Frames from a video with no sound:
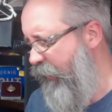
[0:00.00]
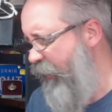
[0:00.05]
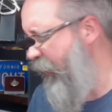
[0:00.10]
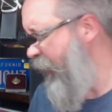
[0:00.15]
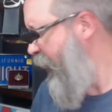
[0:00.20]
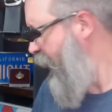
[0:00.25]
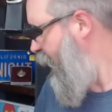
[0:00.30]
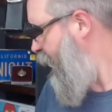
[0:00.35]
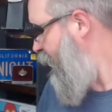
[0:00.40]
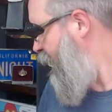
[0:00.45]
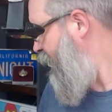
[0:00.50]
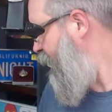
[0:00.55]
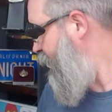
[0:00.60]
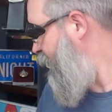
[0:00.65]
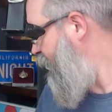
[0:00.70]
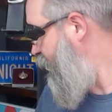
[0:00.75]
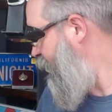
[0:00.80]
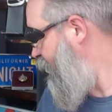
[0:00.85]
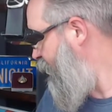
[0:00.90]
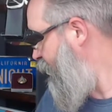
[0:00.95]

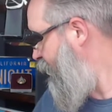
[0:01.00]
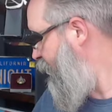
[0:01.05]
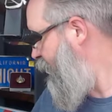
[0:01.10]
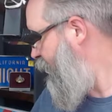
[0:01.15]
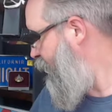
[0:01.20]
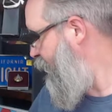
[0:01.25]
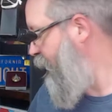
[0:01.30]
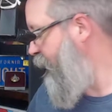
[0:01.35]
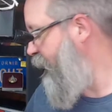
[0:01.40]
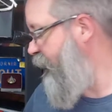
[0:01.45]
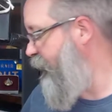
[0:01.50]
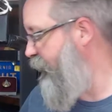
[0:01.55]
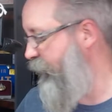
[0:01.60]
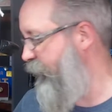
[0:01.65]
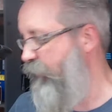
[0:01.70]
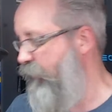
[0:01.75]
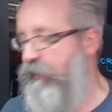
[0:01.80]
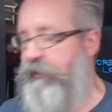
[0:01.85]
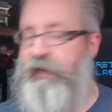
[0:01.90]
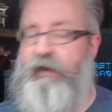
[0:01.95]
And
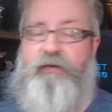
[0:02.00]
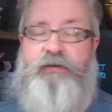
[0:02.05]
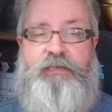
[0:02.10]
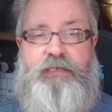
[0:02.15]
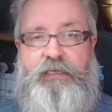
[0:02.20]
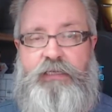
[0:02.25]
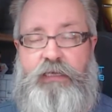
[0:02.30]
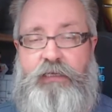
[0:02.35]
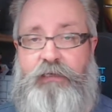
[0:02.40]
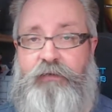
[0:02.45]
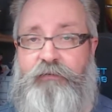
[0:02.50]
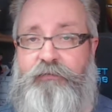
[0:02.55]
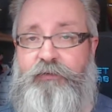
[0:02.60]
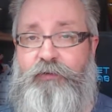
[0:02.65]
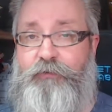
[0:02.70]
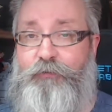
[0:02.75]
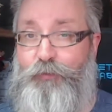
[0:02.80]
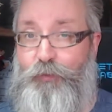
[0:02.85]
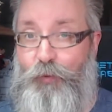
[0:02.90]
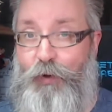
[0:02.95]
I guarantee that gives
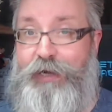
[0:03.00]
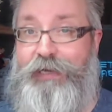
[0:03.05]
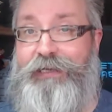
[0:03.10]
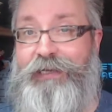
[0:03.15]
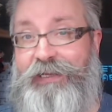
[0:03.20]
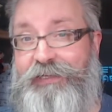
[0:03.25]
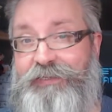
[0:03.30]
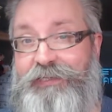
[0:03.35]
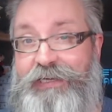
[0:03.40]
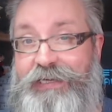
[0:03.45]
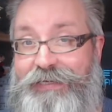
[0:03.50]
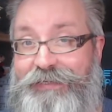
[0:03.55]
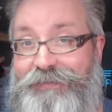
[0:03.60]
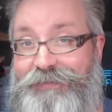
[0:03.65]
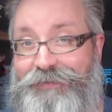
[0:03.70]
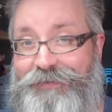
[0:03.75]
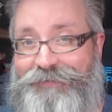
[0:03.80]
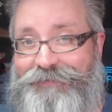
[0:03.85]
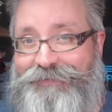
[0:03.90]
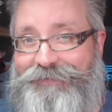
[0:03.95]
off way less
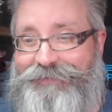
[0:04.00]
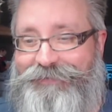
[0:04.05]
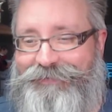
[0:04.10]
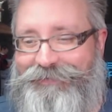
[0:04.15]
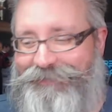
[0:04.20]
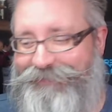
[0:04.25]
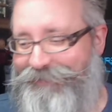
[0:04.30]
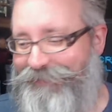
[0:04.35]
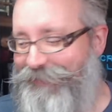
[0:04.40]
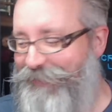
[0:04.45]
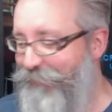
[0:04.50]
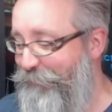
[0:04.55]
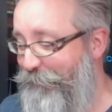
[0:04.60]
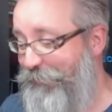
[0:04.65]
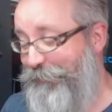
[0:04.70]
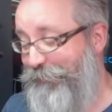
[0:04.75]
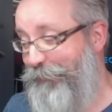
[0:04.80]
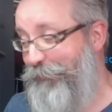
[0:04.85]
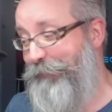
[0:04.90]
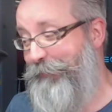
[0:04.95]
heat,
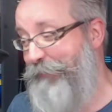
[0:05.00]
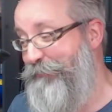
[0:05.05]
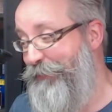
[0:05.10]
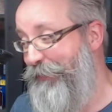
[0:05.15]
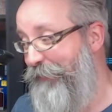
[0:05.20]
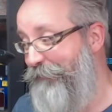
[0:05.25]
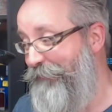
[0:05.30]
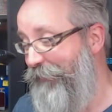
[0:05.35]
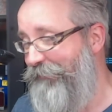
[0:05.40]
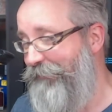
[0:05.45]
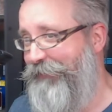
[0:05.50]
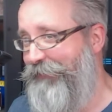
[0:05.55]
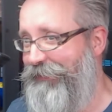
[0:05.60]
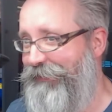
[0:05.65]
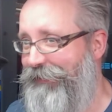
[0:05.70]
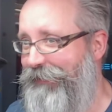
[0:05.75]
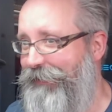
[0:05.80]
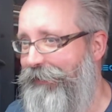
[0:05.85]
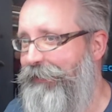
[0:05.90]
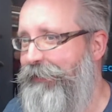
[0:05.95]
which would be perfect for
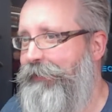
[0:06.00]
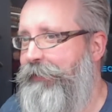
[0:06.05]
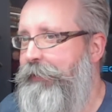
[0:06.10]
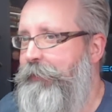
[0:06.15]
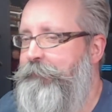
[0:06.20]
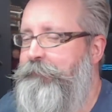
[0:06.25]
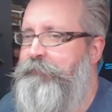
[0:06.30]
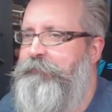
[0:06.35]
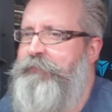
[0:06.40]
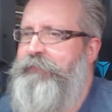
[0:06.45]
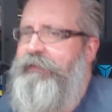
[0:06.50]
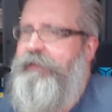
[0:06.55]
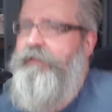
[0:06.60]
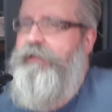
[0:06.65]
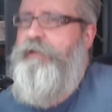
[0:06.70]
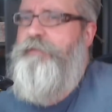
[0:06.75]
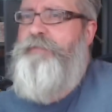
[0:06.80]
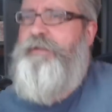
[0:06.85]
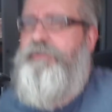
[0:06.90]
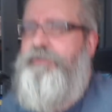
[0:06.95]
today. Now
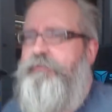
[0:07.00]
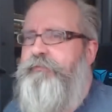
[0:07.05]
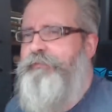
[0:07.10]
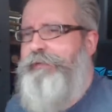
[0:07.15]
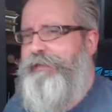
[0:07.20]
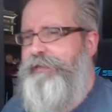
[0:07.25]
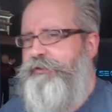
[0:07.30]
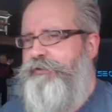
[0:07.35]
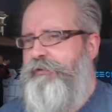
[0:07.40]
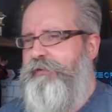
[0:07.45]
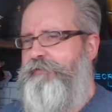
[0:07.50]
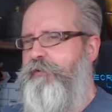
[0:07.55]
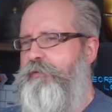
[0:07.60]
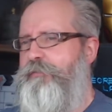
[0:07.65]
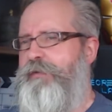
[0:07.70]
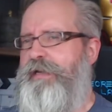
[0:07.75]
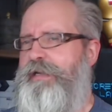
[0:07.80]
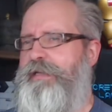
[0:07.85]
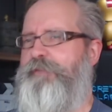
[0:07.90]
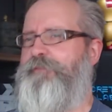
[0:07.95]
let me make sure I've got
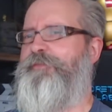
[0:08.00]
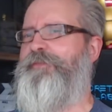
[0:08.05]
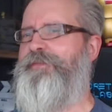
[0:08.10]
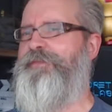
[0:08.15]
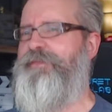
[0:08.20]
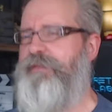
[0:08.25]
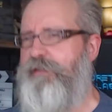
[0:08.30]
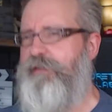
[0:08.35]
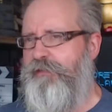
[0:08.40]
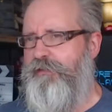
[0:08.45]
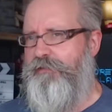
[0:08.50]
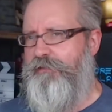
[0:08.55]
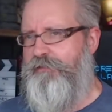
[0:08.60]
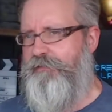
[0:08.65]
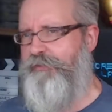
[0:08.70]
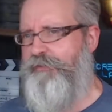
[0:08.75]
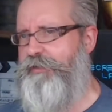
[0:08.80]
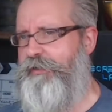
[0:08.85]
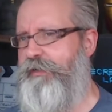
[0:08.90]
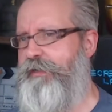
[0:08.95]
my
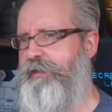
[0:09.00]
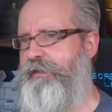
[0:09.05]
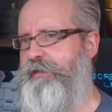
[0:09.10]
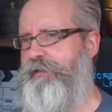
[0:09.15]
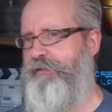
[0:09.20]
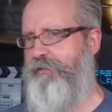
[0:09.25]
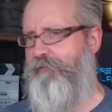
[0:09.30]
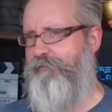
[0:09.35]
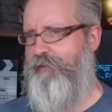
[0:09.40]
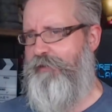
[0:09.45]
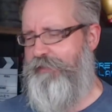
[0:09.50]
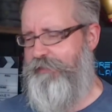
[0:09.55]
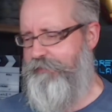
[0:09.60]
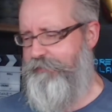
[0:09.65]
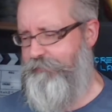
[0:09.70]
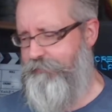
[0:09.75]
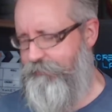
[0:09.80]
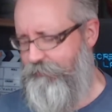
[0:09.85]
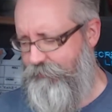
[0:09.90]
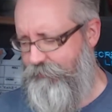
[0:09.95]
chair at the right.